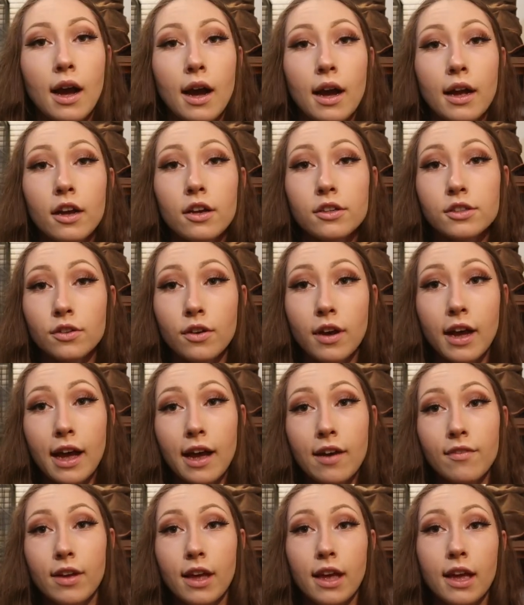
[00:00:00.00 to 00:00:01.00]
I also
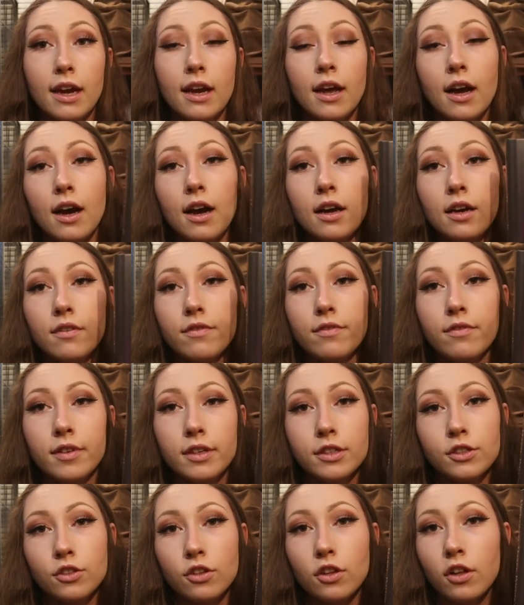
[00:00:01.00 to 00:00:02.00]
have an
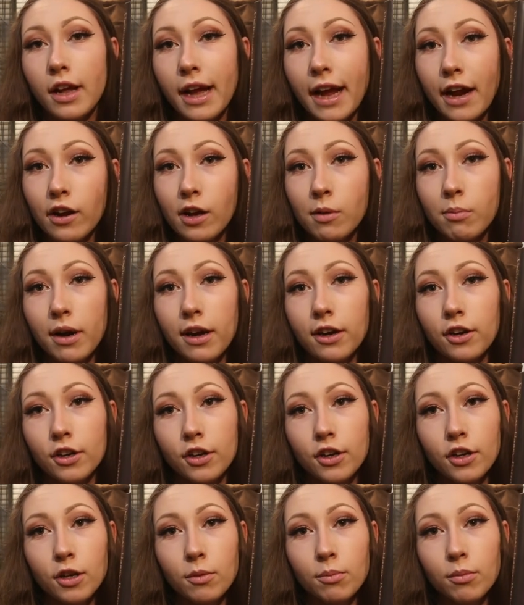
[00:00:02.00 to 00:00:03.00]
unofficial Harry Potter
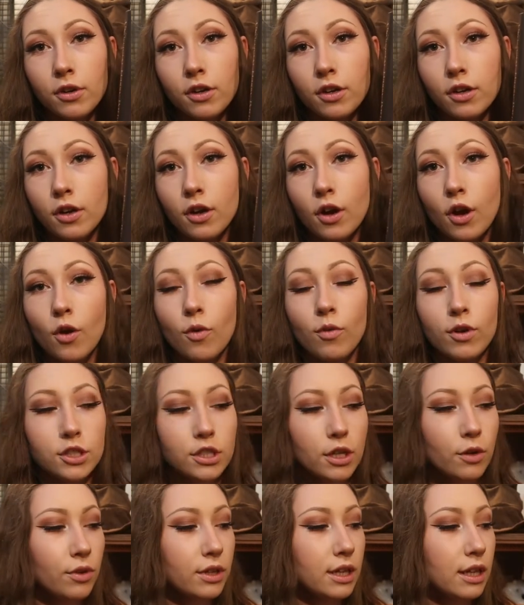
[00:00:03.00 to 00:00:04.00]
cookbook,
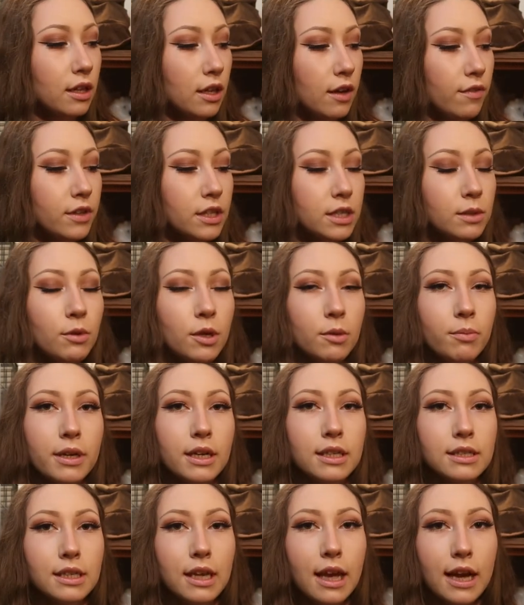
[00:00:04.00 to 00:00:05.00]
which I really love this book
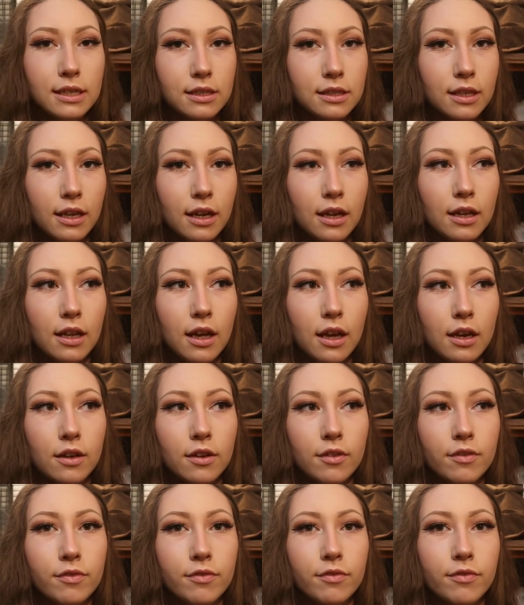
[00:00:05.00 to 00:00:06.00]
because it has like a lot
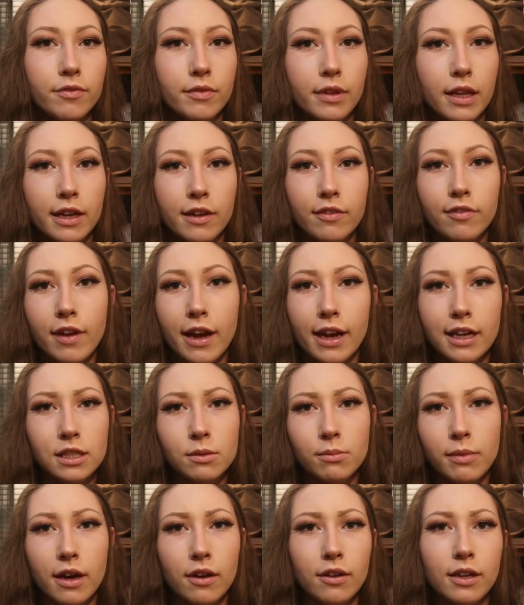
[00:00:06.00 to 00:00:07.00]
of like facts
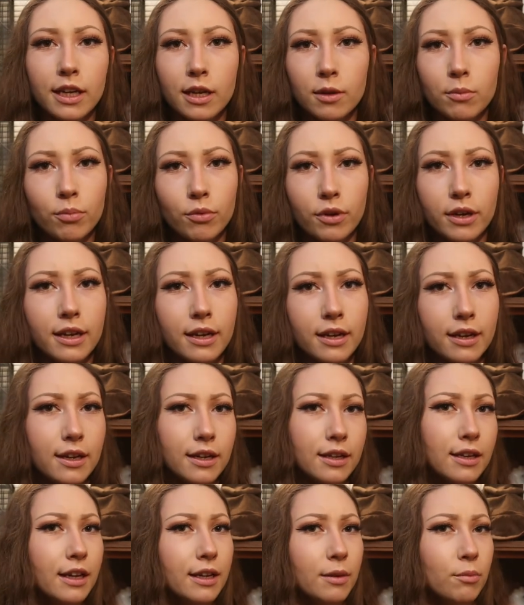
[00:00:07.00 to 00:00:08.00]
about like Britain
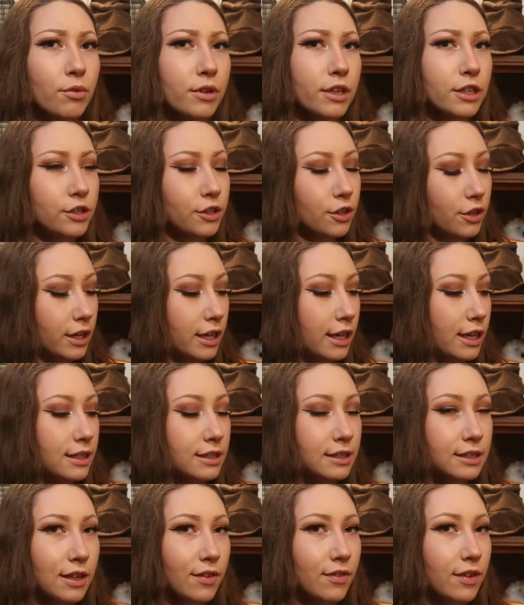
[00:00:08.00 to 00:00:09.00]
and like British cooking
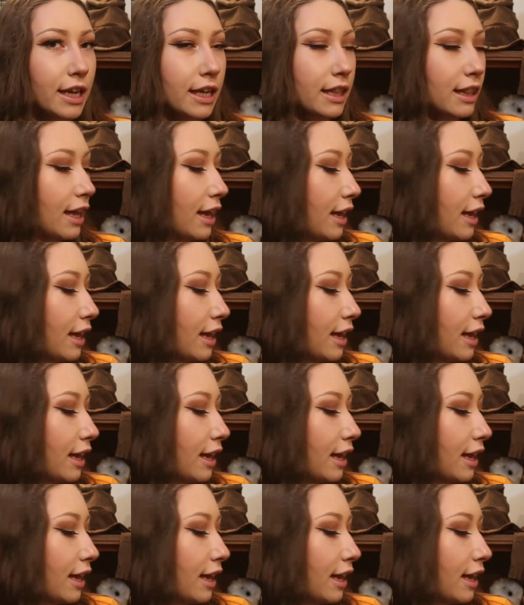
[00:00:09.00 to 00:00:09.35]
and stuff like